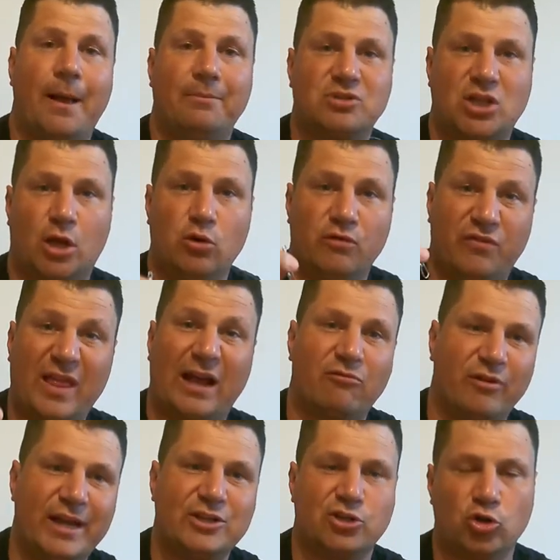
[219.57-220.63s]
So for that
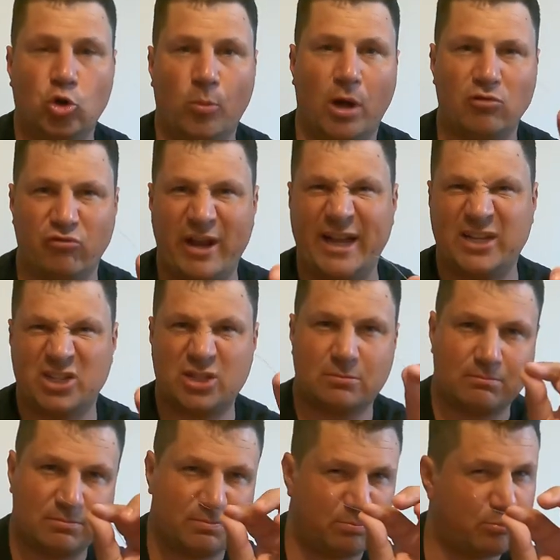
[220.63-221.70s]
reason, all my
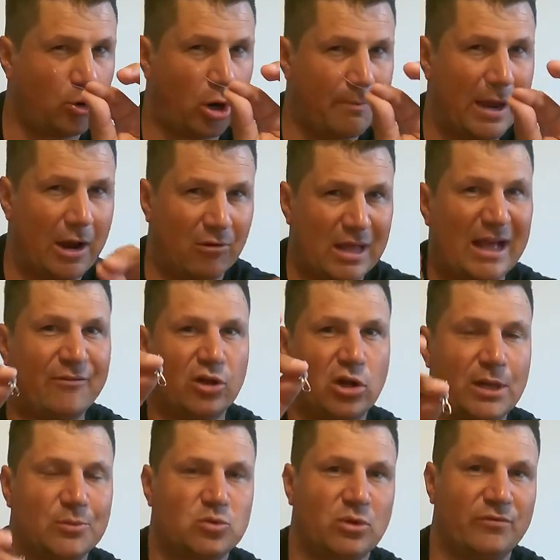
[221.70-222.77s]
rigs primarily have a
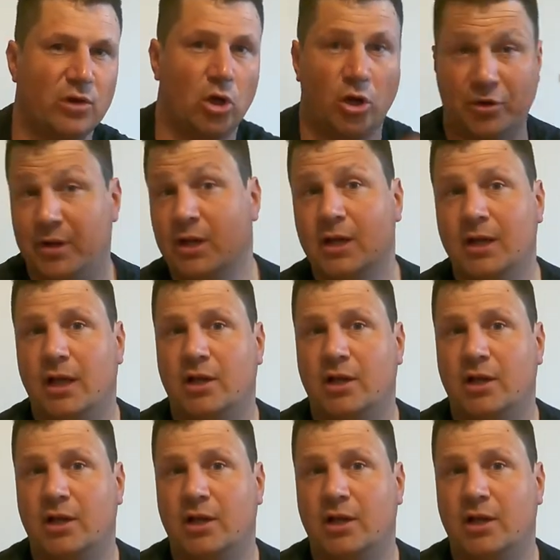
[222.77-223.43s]
clip swivel on.